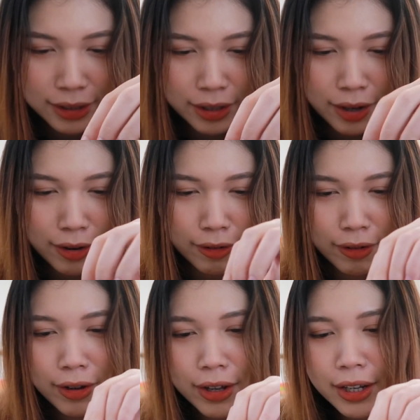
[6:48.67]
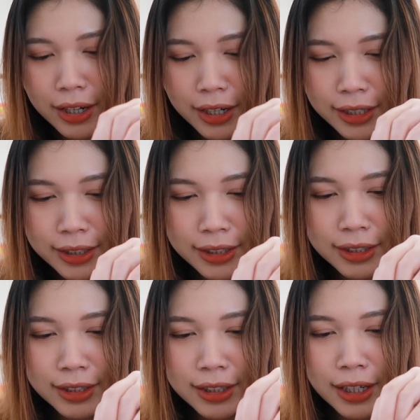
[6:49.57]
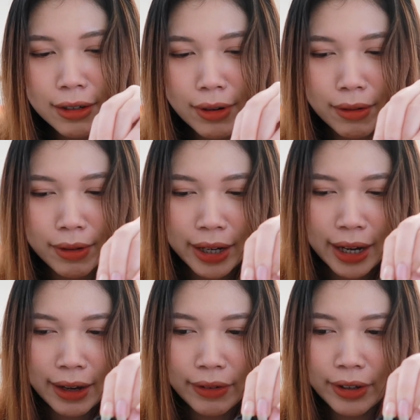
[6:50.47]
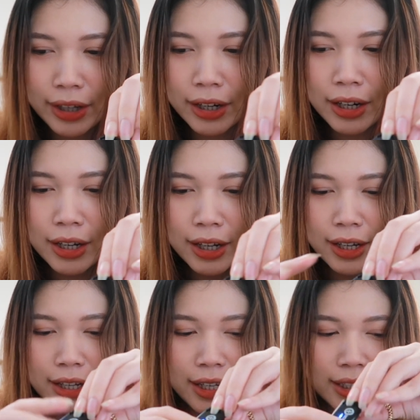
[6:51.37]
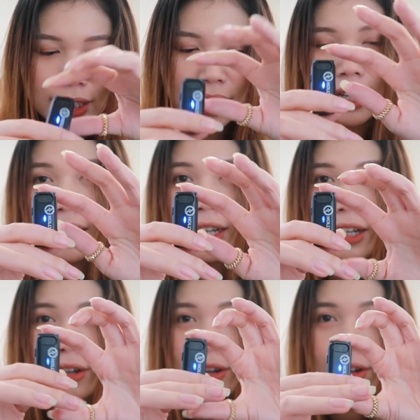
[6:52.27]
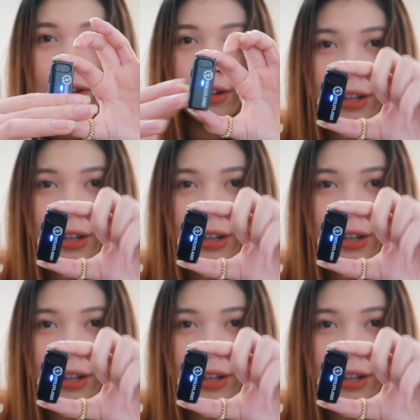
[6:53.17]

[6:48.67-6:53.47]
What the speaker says: so let's see what we have here. It has a little,